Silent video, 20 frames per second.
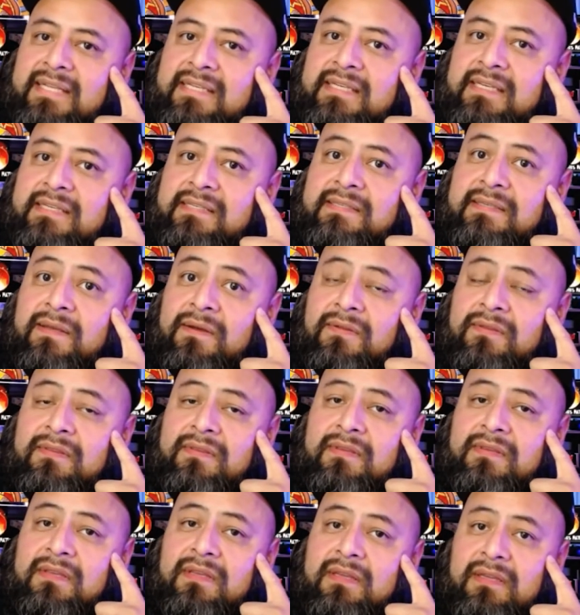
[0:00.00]
so
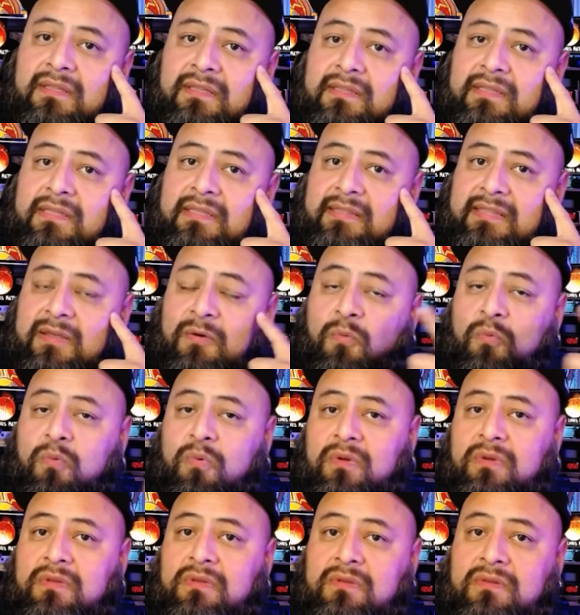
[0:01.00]
the
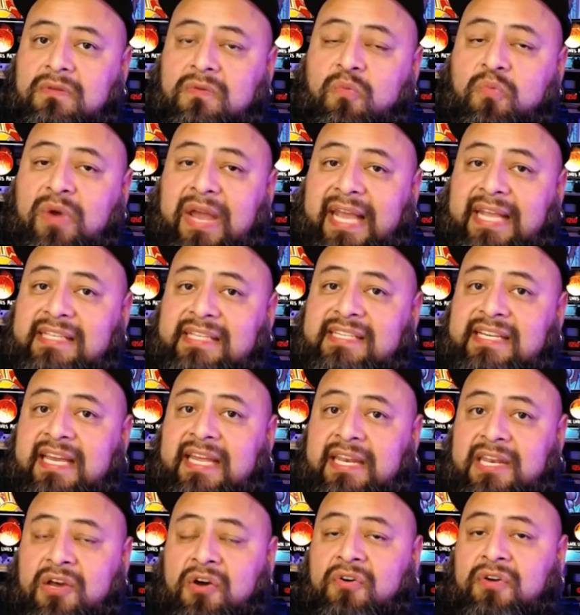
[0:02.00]
the way to get
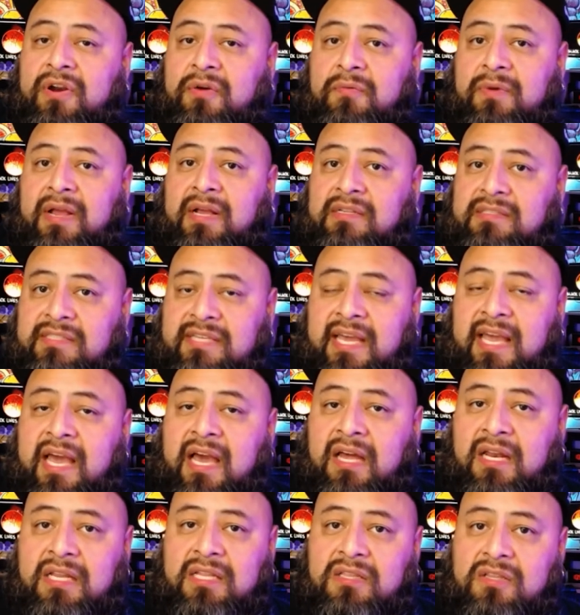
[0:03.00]
known around
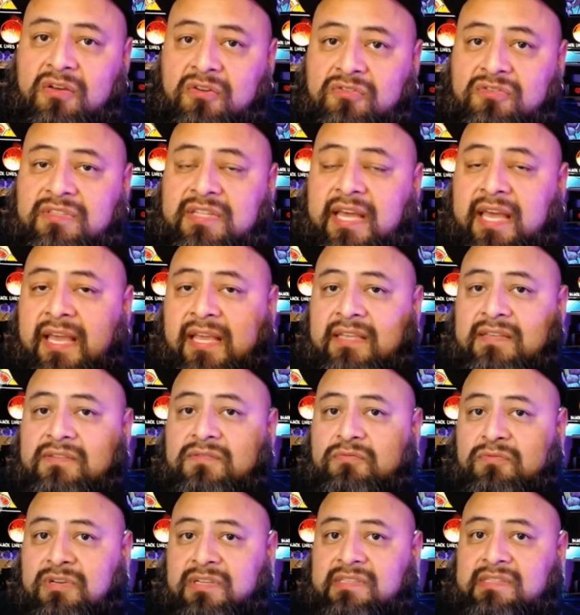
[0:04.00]
town in those days
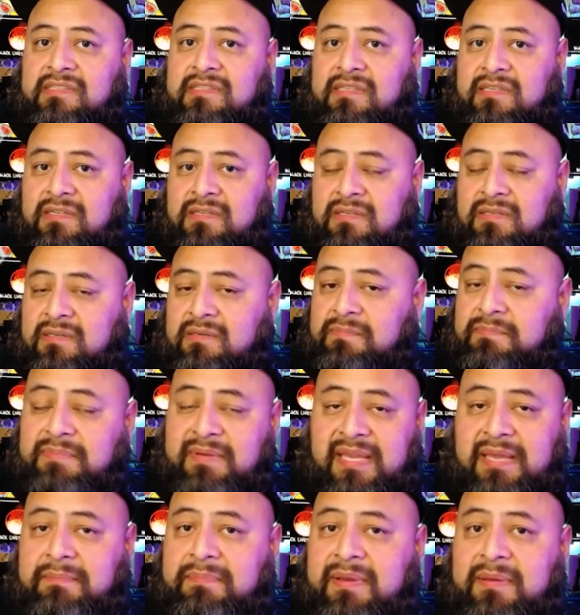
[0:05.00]
was to
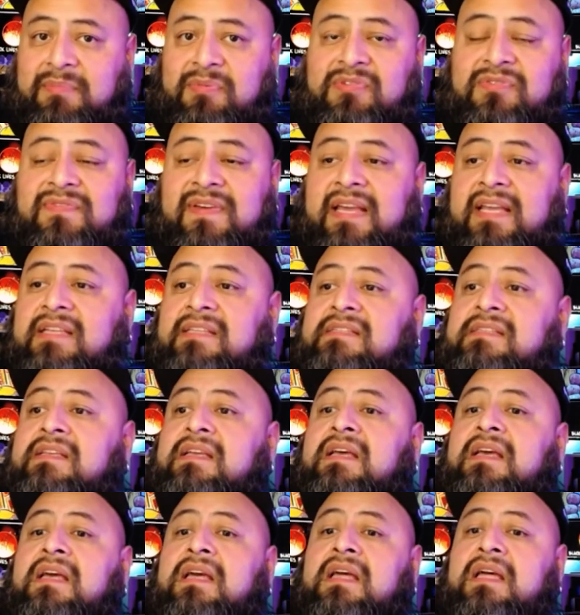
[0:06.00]
be in people's face,
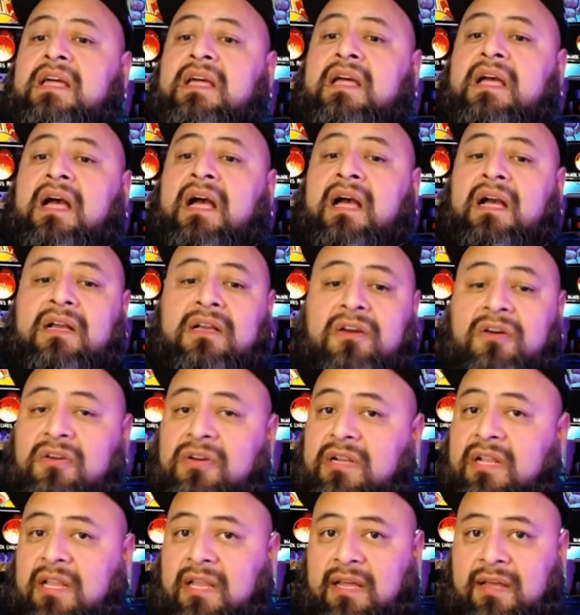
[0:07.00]
uh, go to
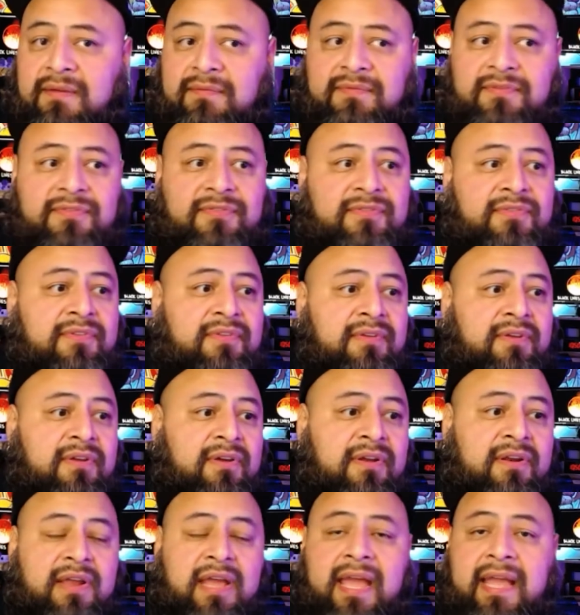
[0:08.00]
clubs,
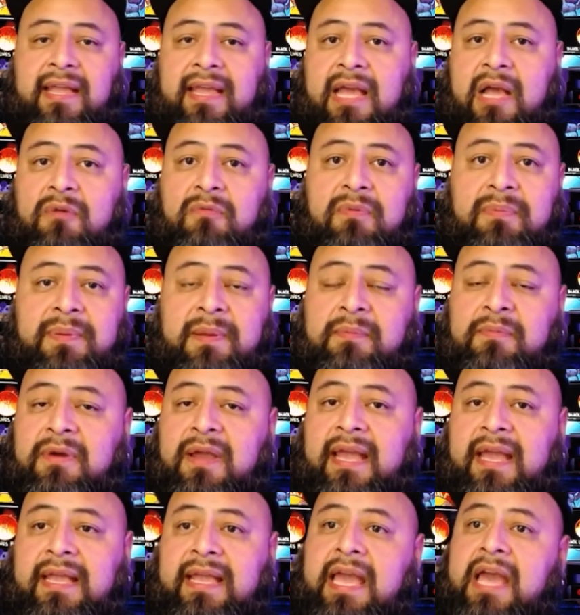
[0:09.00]
go hang out where people
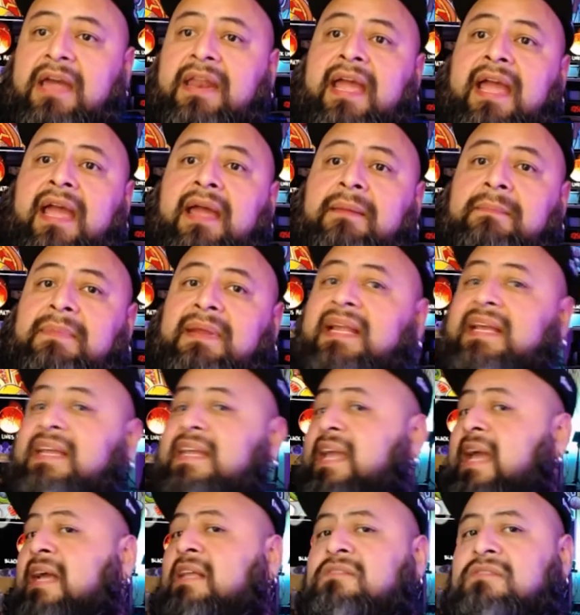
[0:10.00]
hang out at, and be like,
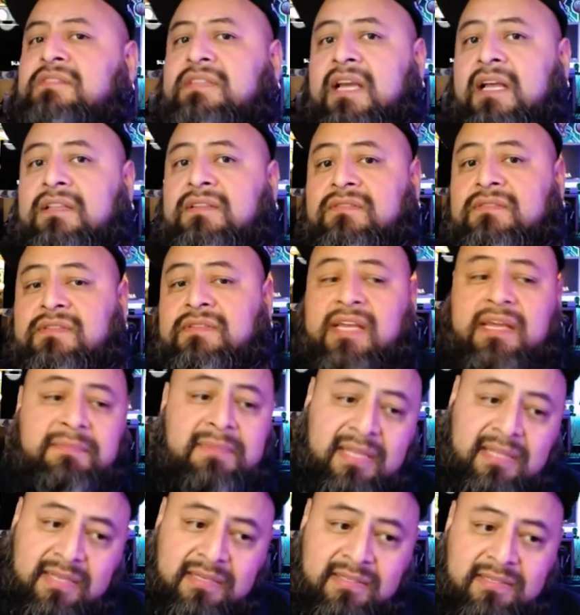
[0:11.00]
"Yeah, I do tattoos. Hey,
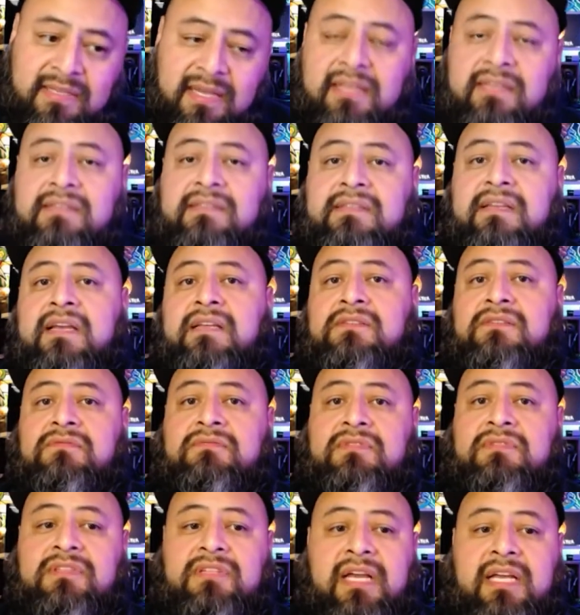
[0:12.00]
man, that's nice tattoo.
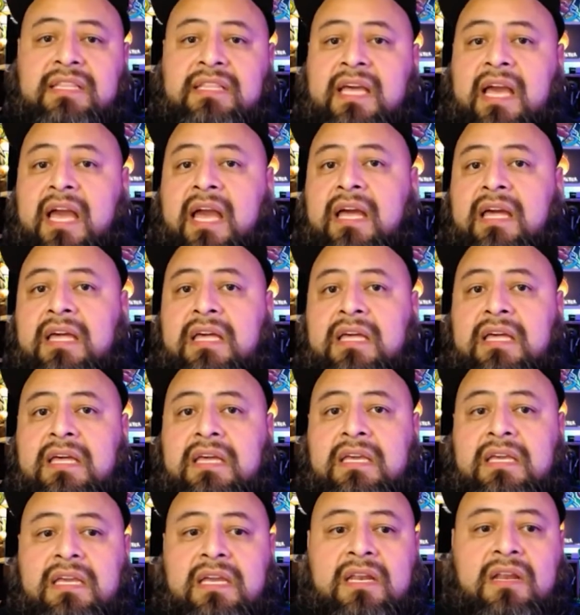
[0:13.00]
Where'd you get that?"
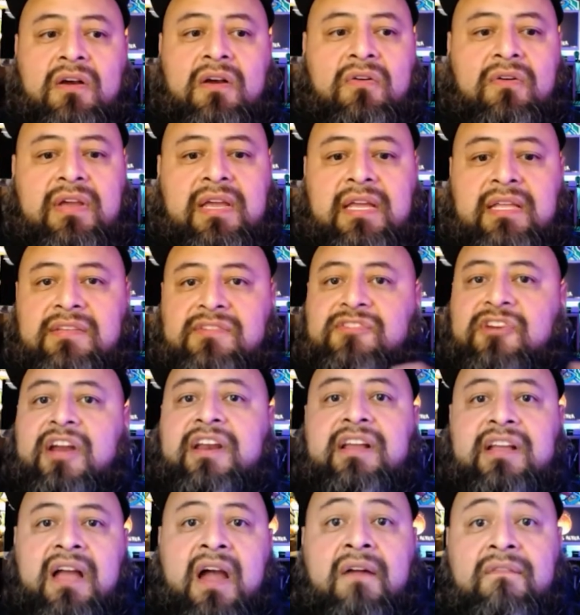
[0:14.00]
You know, and start
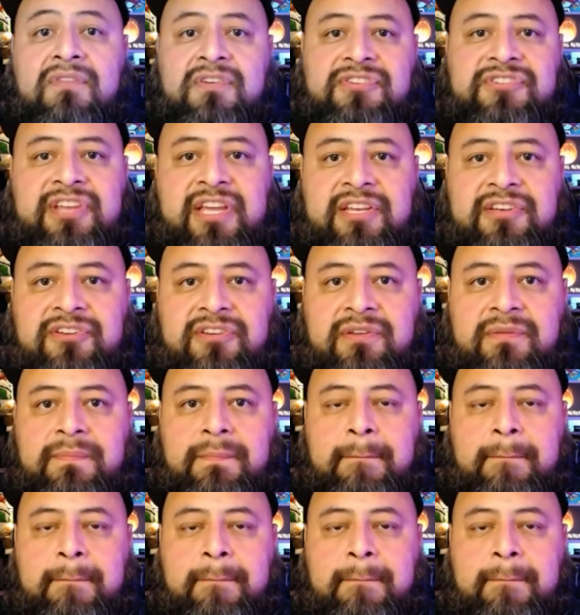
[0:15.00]
a conversation,